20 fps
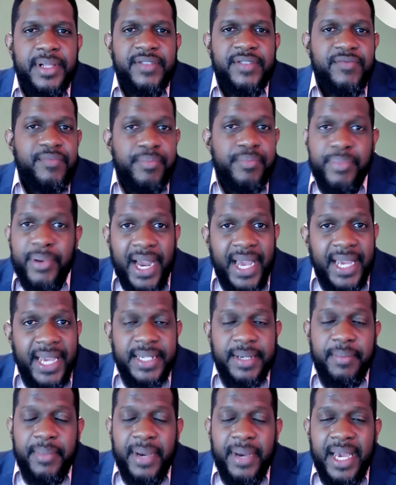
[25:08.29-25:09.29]
even prior
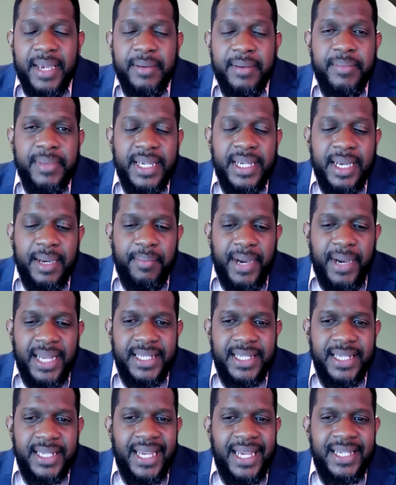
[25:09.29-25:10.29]
to my being a
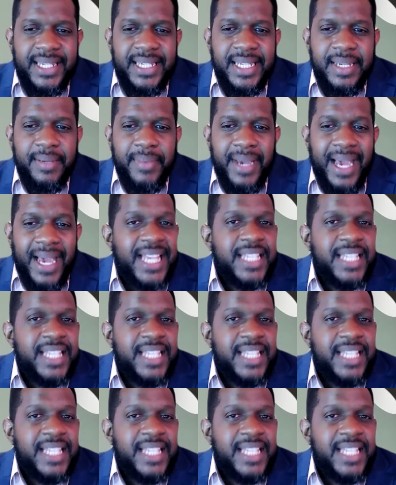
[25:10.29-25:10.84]
part of that team,